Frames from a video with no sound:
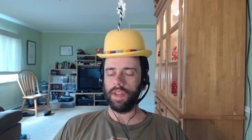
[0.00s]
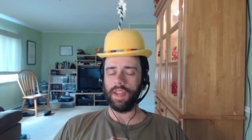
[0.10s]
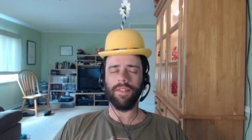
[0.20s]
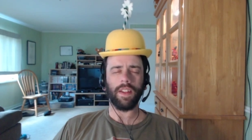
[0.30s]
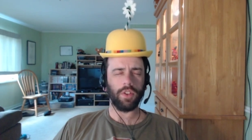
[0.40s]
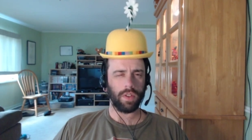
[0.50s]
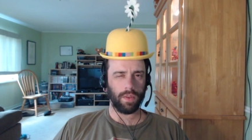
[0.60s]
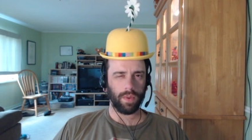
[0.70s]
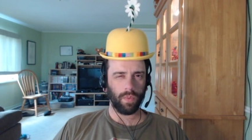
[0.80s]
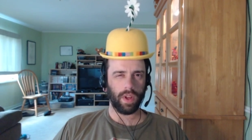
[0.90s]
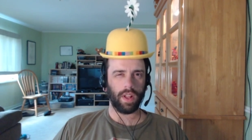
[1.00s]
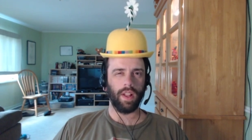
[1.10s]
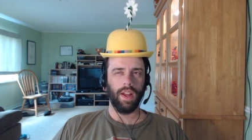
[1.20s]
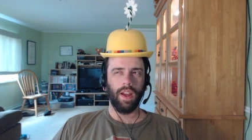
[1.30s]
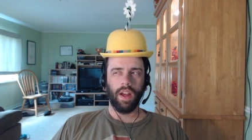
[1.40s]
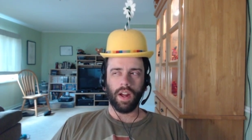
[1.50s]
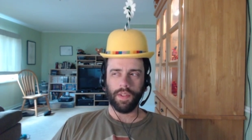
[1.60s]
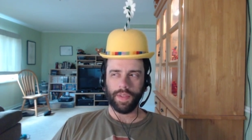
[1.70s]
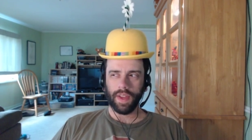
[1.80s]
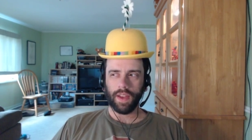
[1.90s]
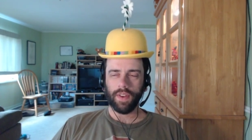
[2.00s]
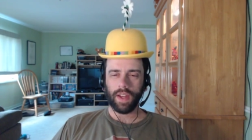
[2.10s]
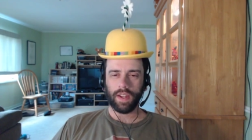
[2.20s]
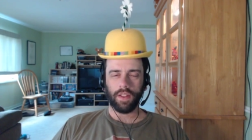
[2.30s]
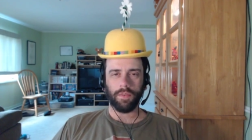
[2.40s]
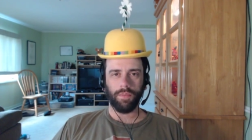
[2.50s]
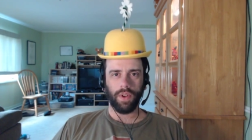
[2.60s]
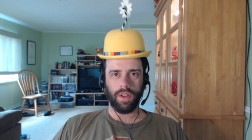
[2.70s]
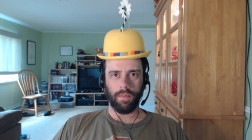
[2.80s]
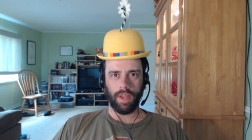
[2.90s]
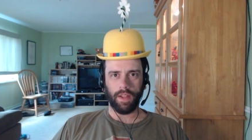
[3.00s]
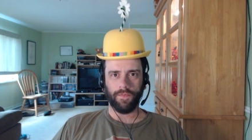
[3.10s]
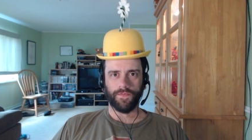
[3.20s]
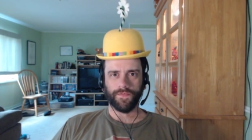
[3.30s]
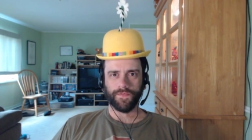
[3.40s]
Eventually we will. I think I've got another book in me